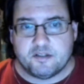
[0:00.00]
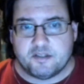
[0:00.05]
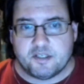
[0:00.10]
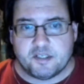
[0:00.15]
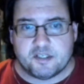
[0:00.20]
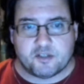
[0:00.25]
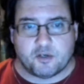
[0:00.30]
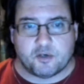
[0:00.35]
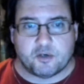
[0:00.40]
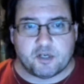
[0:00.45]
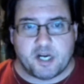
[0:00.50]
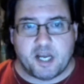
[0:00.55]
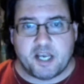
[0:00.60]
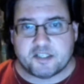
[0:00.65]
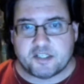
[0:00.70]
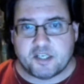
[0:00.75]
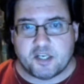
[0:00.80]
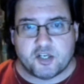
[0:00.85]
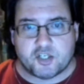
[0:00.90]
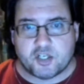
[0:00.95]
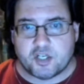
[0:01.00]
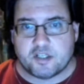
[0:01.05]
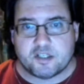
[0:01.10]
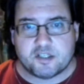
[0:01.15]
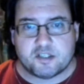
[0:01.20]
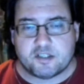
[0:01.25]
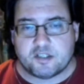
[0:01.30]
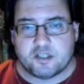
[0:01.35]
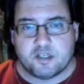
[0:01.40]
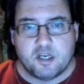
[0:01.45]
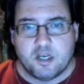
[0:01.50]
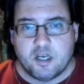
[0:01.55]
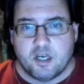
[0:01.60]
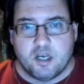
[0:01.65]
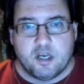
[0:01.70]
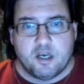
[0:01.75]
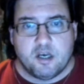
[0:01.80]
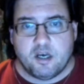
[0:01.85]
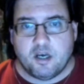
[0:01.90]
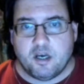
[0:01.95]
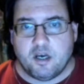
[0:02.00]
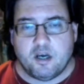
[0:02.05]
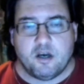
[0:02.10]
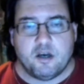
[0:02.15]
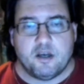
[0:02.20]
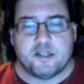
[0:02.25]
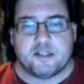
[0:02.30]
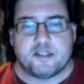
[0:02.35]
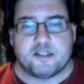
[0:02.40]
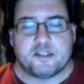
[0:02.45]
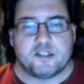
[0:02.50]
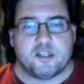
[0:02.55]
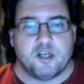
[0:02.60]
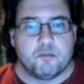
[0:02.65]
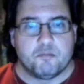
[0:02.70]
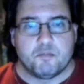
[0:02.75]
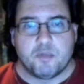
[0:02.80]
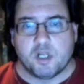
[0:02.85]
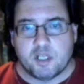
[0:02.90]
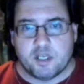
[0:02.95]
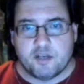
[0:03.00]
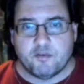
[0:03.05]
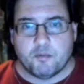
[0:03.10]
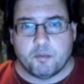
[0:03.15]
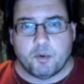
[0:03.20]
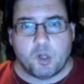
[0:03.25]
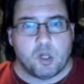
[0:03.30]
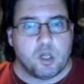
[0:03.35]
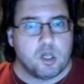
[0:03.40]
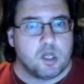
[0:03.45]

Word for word: these organizations. Uh, it's unbelievable.